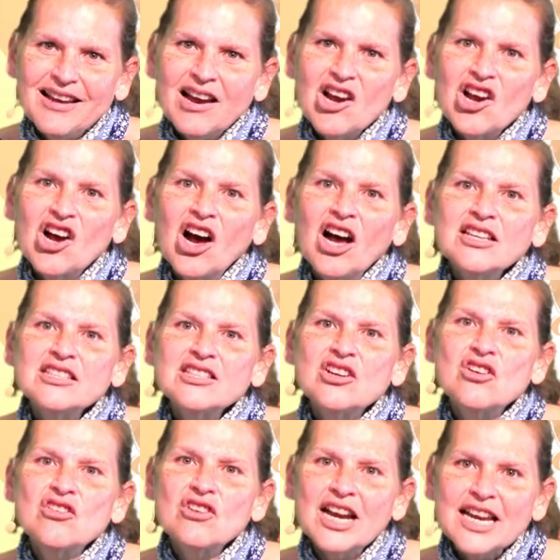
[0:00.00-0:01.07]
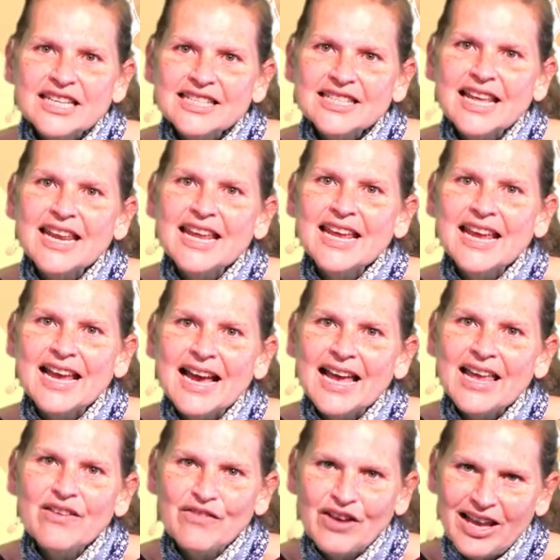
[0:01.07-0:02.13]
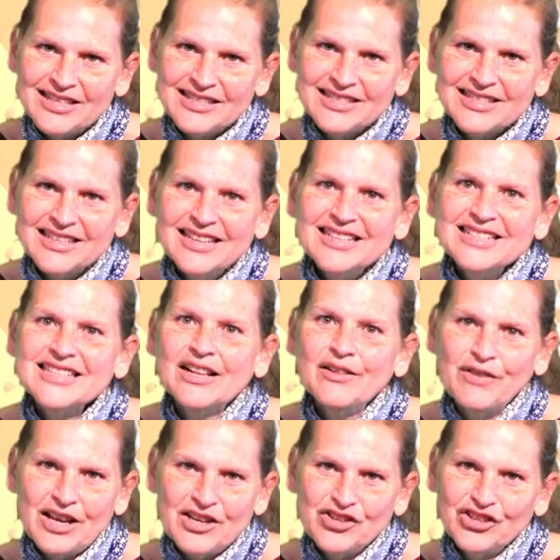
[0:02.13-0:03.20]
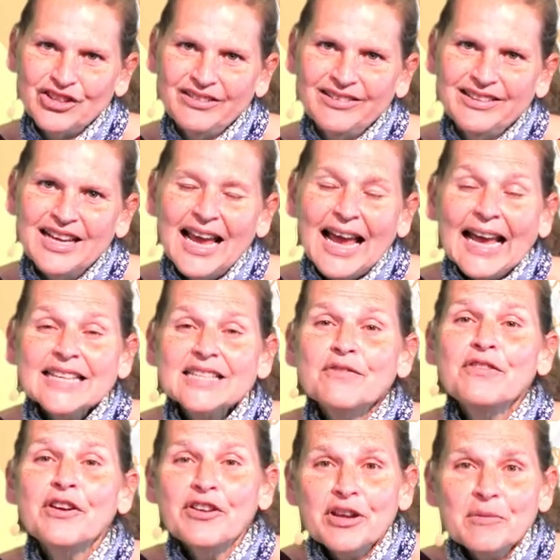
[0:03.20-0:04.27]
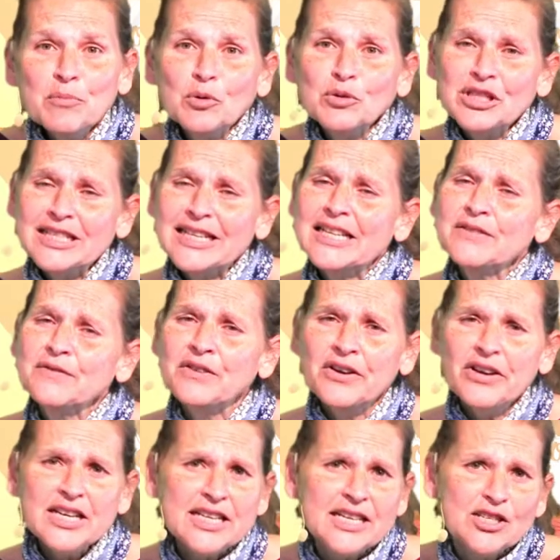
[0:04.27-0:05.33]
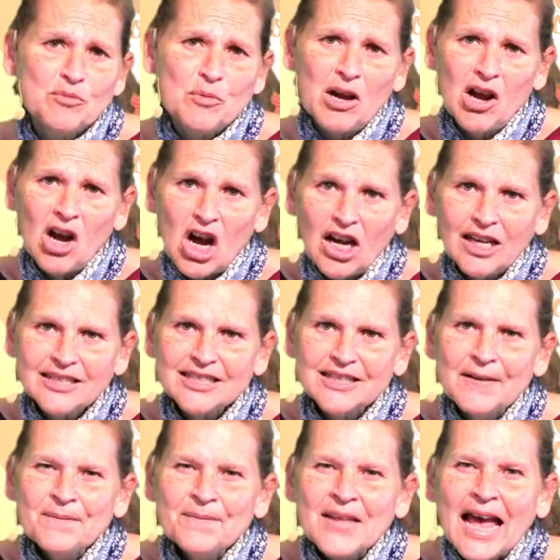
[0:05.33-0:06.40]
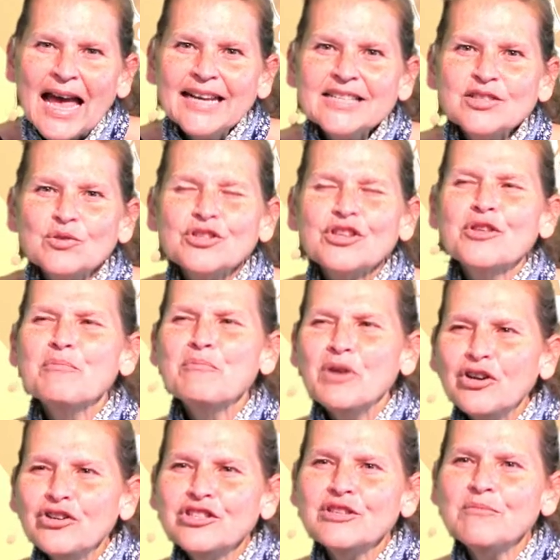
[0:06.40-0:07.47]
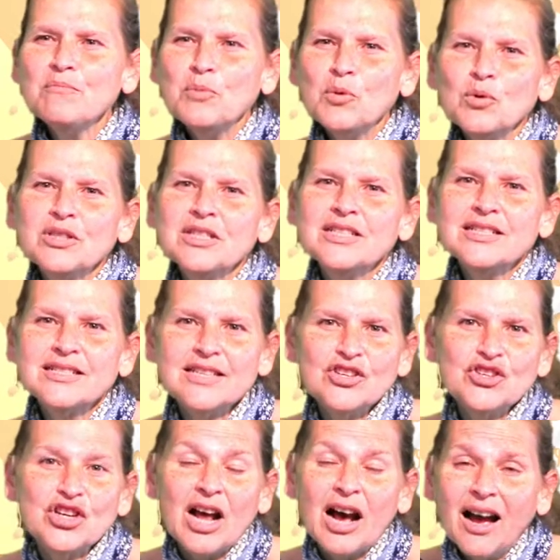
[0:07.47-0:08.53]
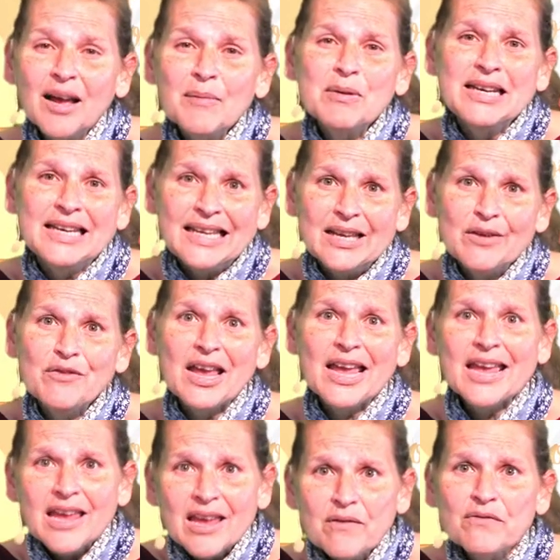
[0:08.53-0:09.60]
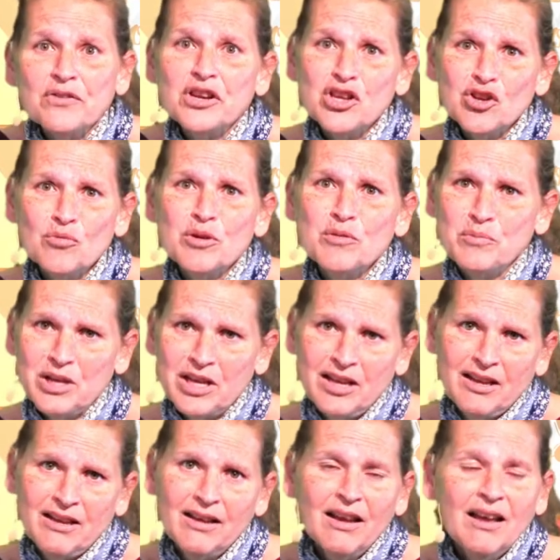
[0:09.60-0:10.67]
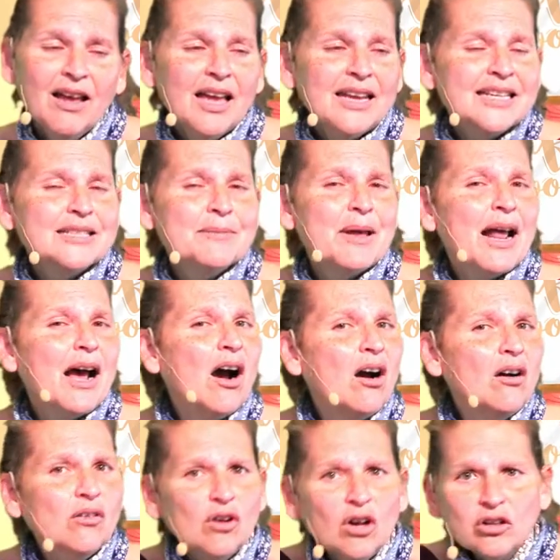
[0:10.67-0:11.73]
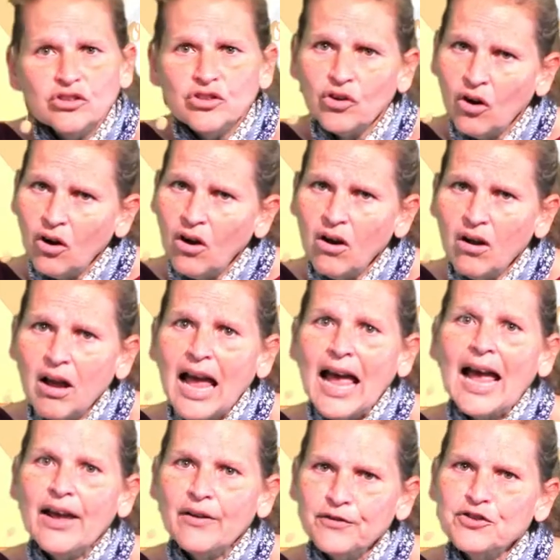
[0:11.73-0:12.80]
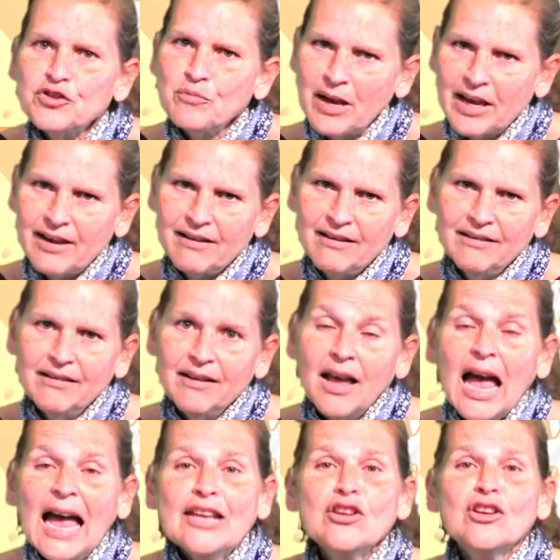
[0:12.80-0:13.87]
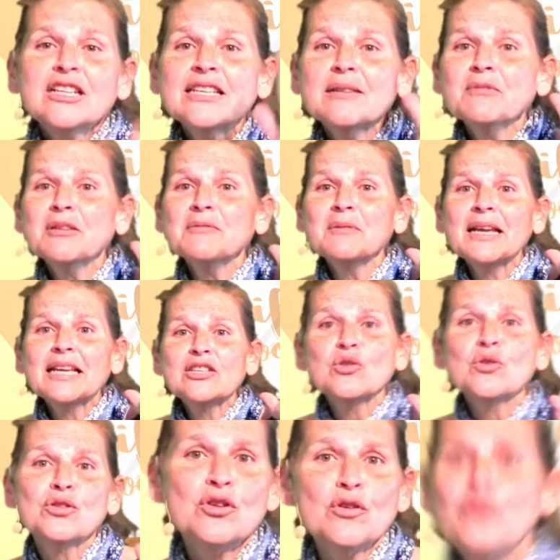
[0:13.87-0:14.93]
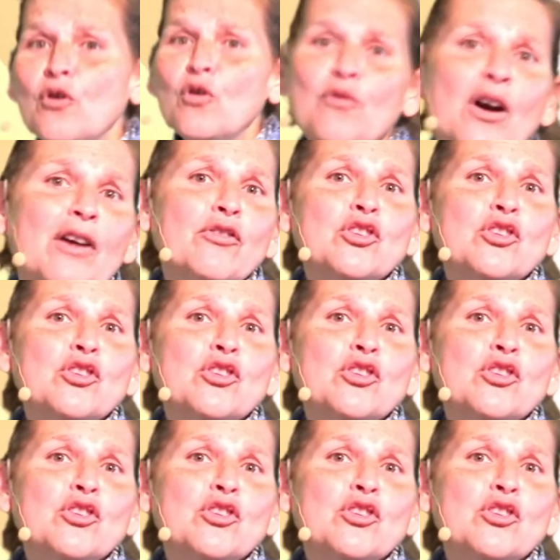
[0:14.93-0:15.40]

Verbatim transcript: God's grace that He gave us salvation. It's a very important and it's very dear to my heart. And it's also the most important decision I believe every human being, doesn't matter how old you are, have to make. And you can sometimes make it two or three or four or five or